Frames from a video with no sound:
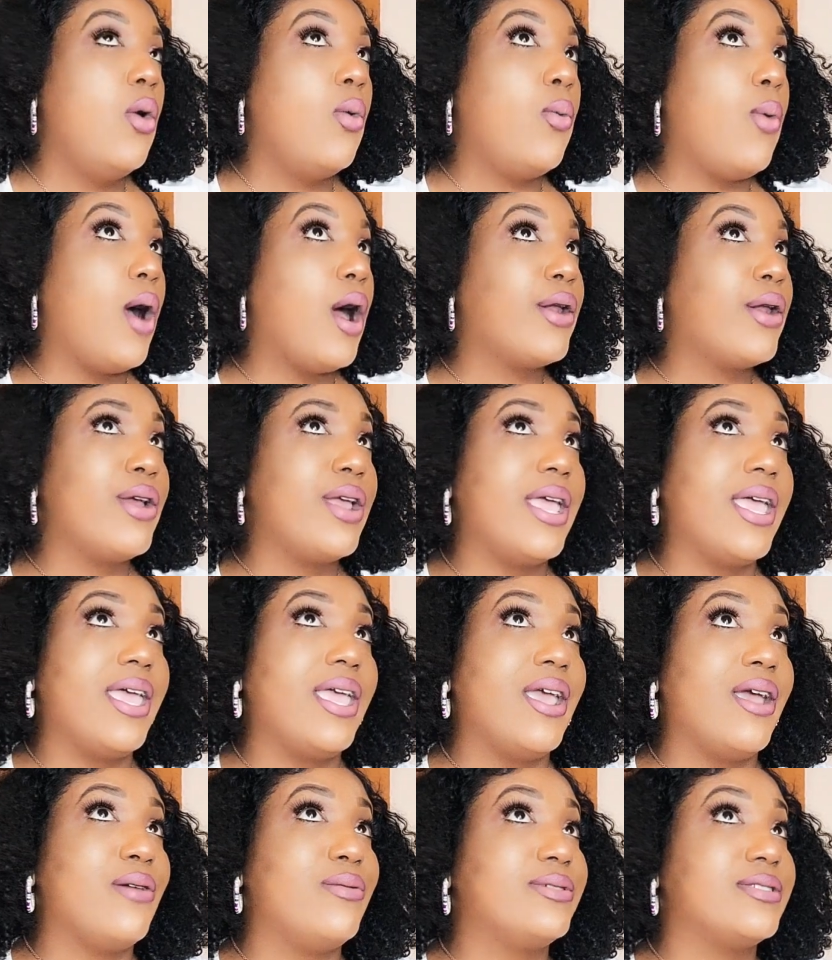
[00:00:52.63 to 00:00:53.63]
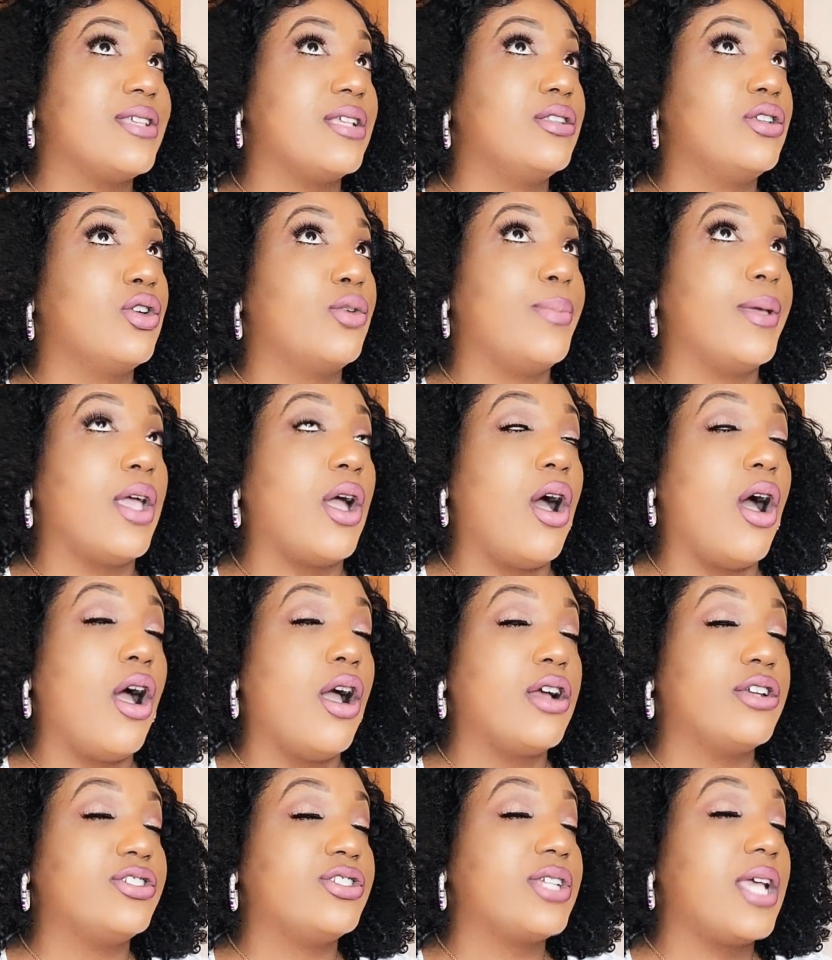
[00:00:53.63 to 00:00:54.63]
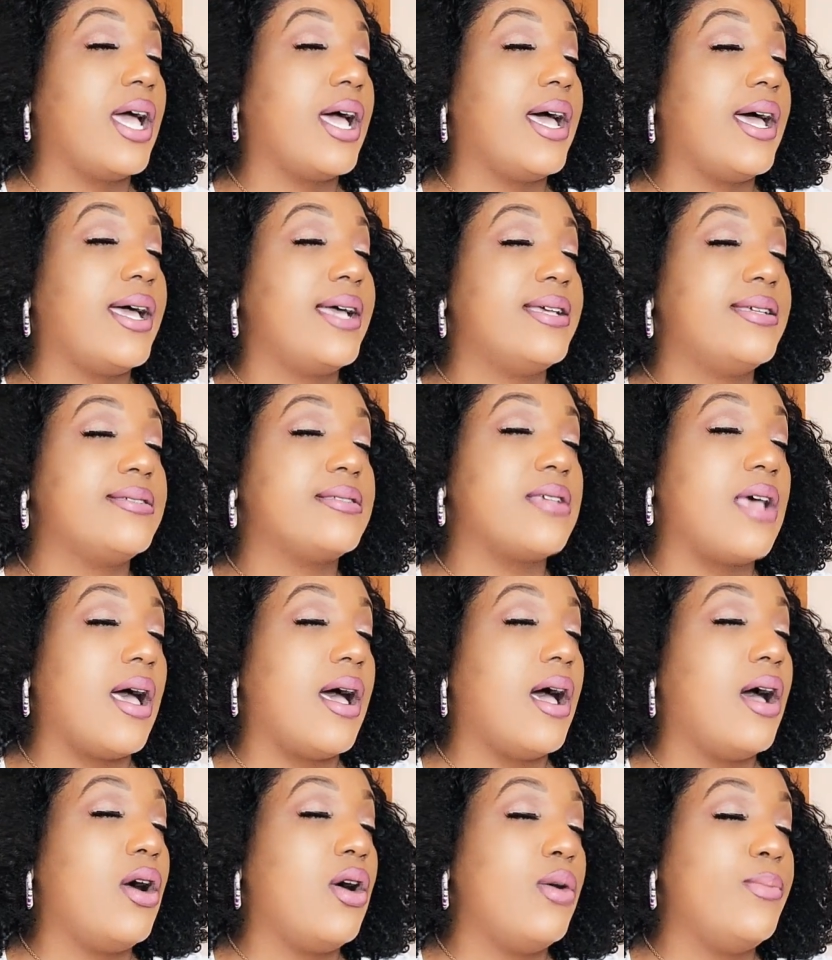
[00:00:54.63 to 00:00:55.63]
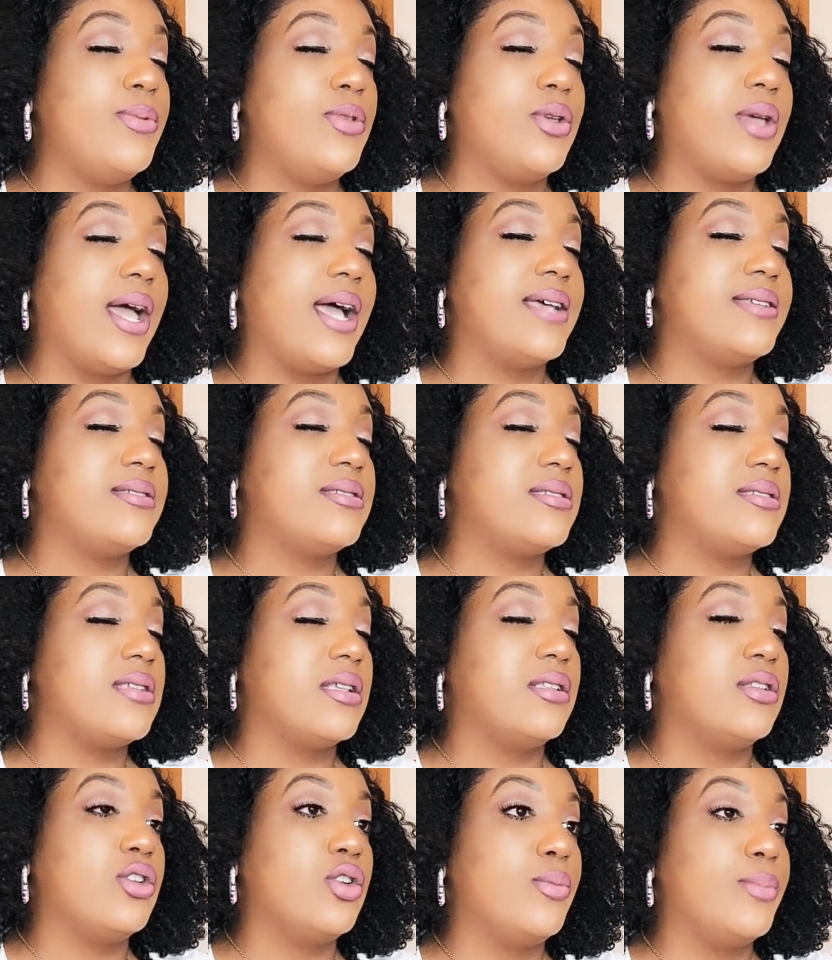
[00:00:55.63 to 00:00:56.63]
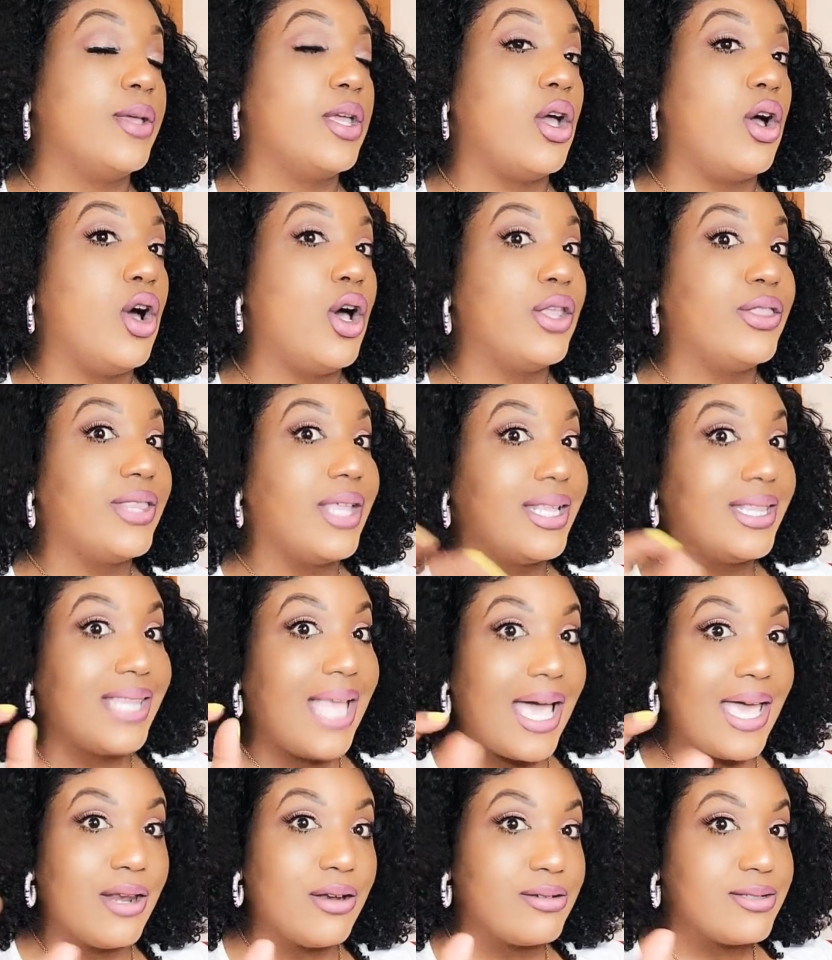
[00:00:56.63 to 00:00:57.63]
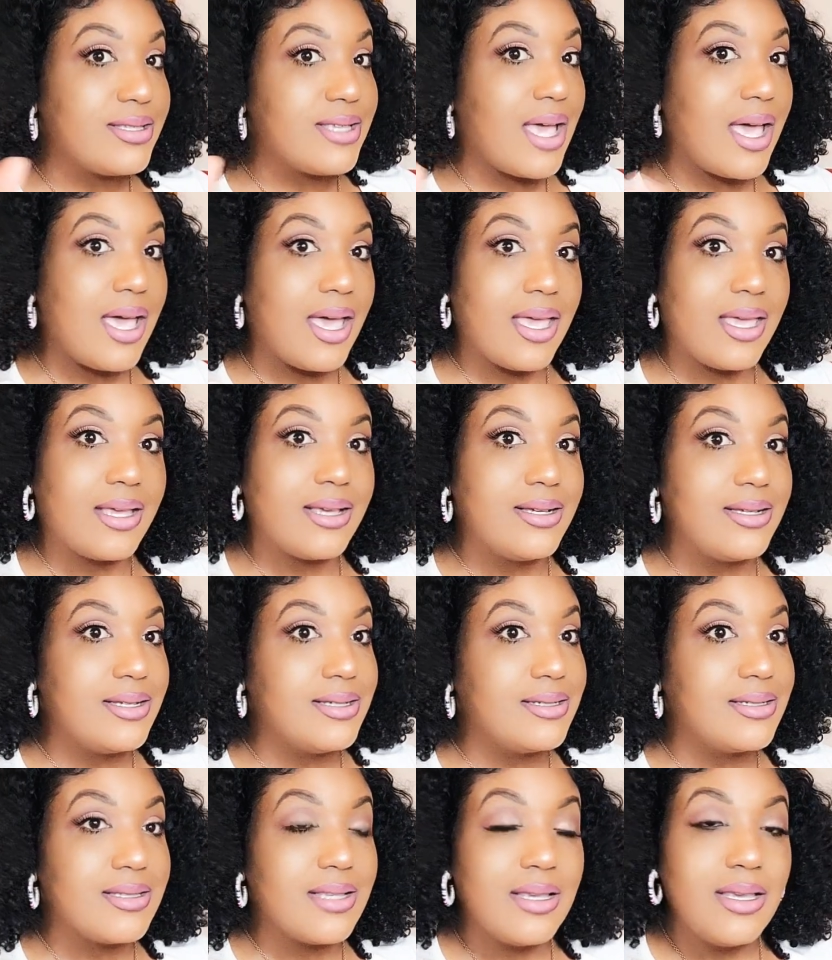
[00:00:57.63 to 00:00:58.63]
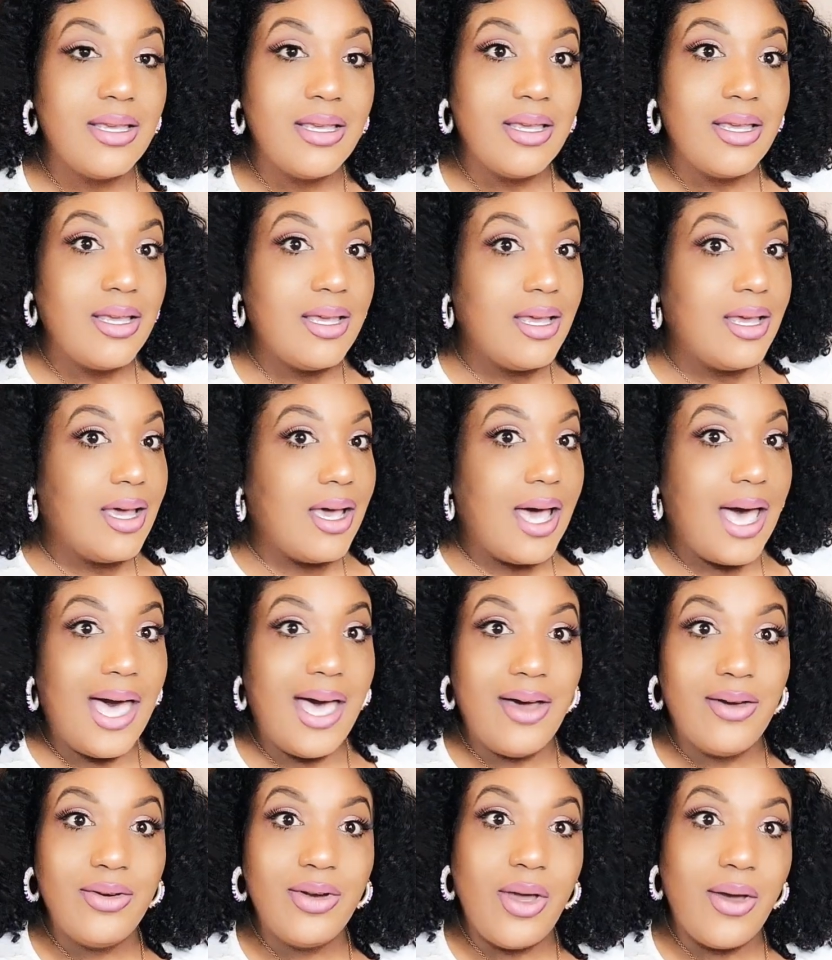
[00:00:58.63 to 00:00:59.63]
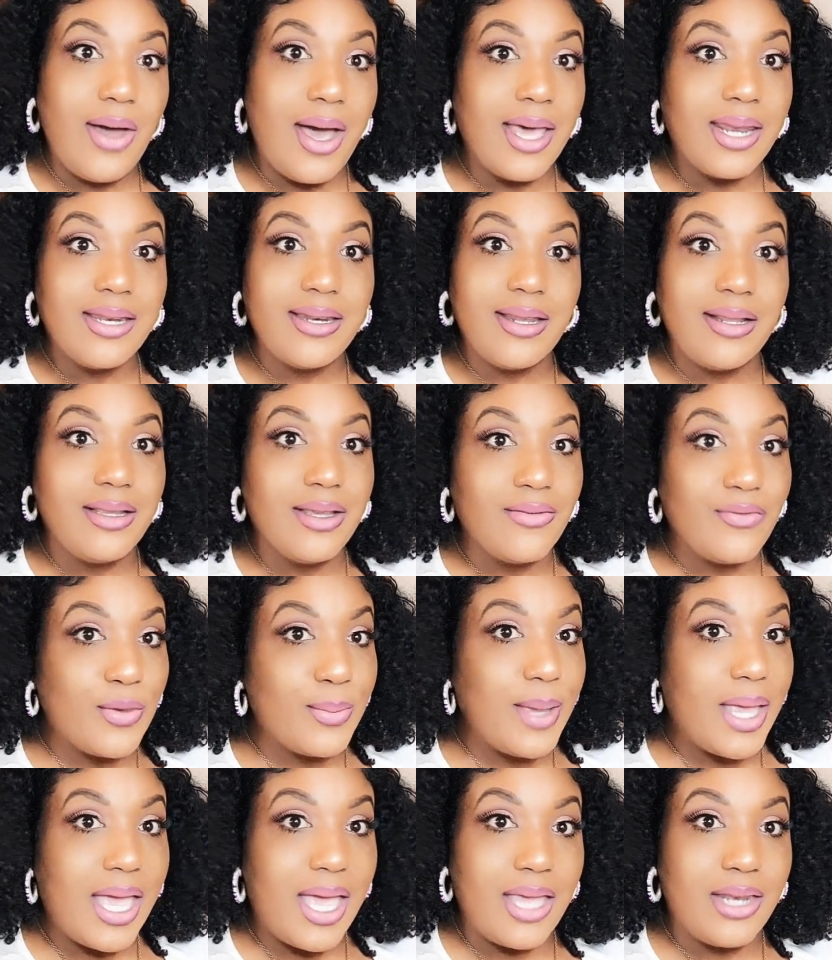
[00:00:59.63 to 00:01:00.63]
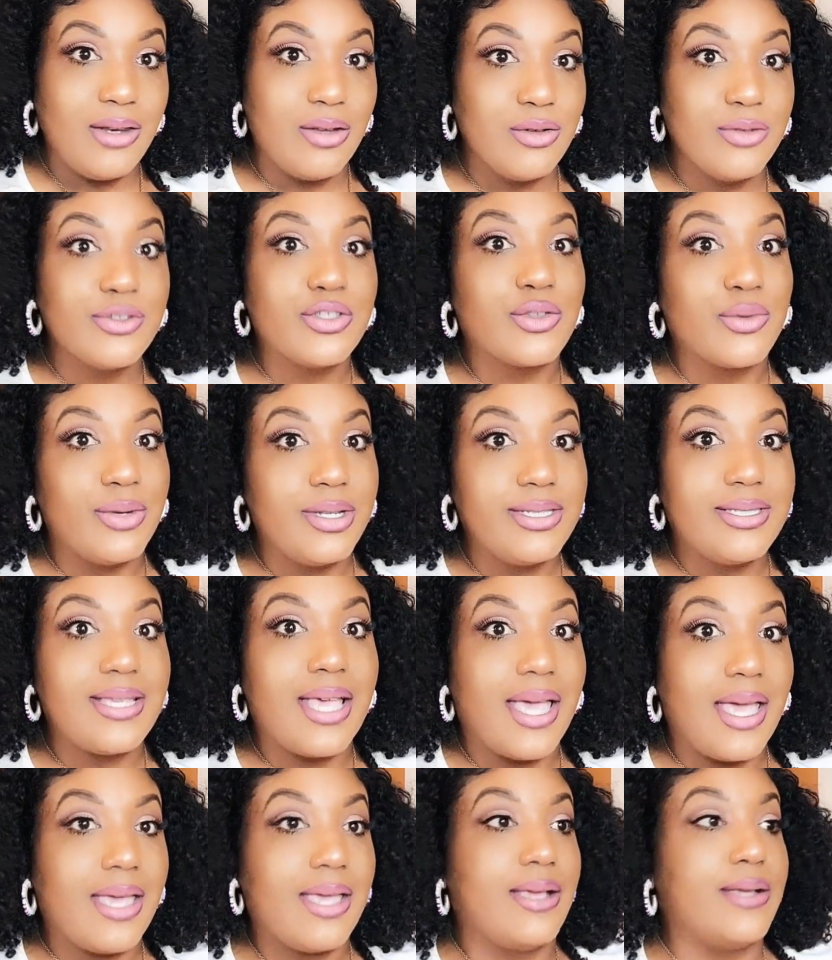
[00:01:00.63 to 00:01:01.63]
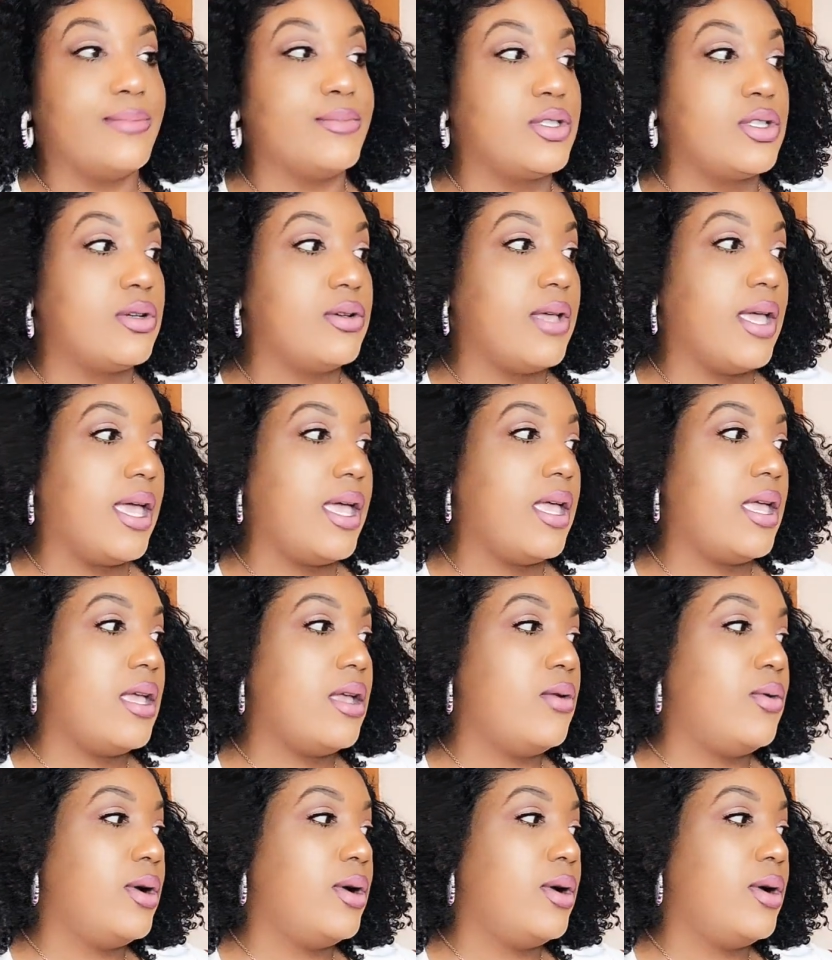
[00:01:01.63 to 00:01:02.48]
Water and air was a little bit harsh, guys. I hope you guys is a little bit on the lighter side, because I don't know how to deliver bad news 3 times, okay?